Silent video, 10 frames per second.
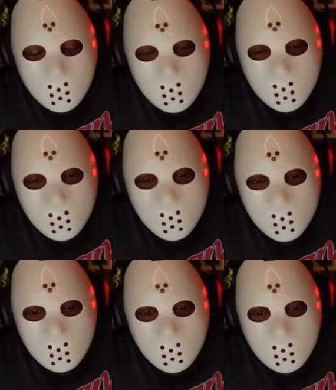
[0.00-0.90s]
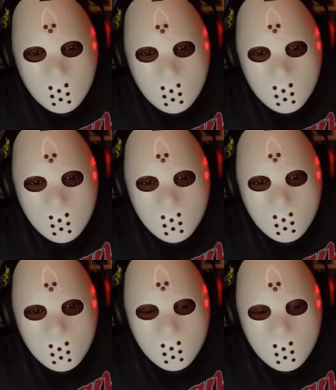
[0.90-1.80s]

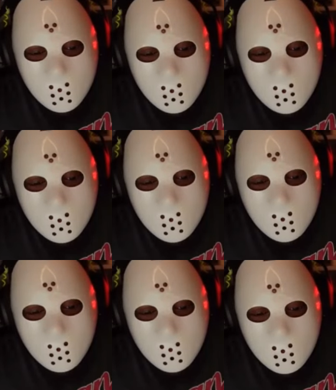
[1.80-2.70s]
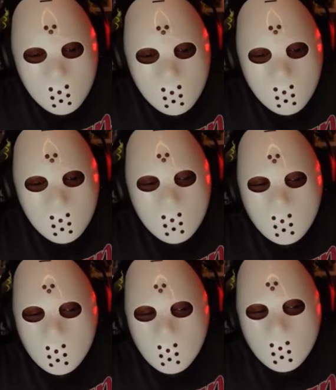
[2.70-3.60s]

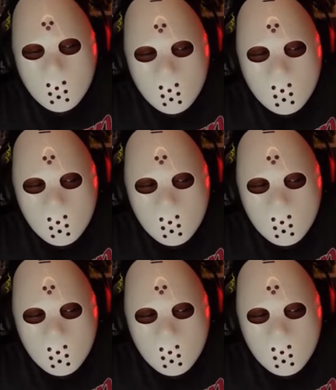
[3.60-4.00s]
[no speech]